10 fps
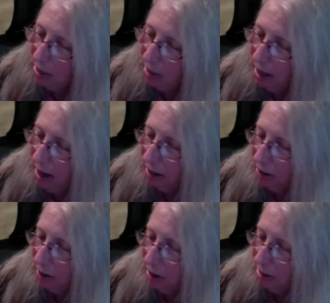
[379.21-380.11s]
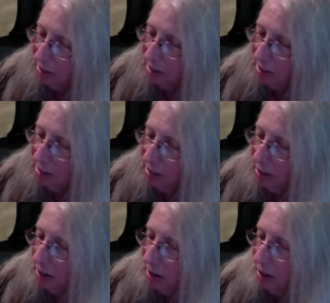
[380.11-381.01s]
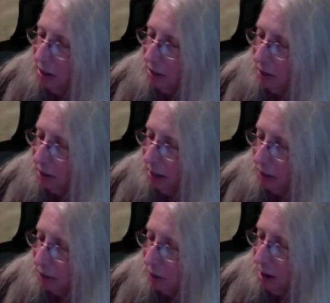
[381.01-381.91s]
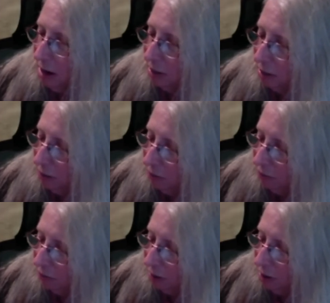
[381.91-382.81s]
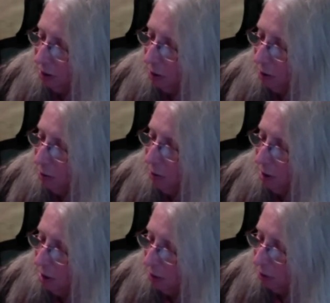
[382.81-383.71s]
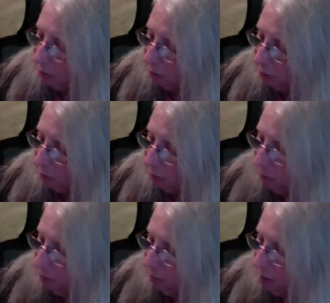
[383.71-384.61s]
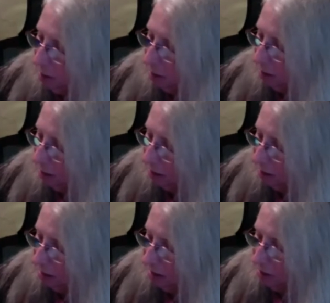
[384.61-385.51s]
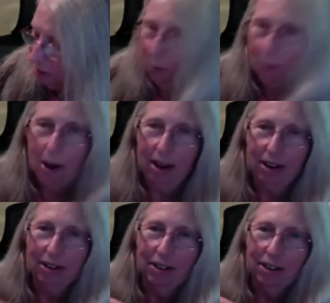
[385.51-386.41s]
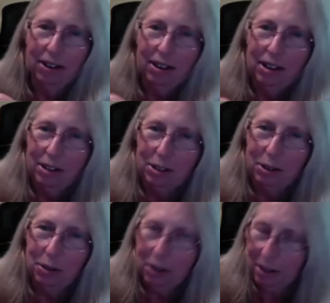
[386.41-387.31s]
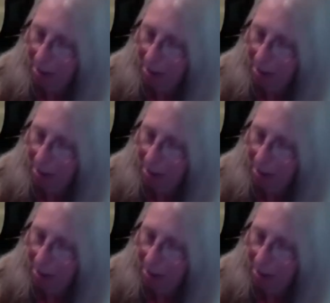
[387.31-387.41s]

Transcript: That causes the electrons to flow through the wire to the light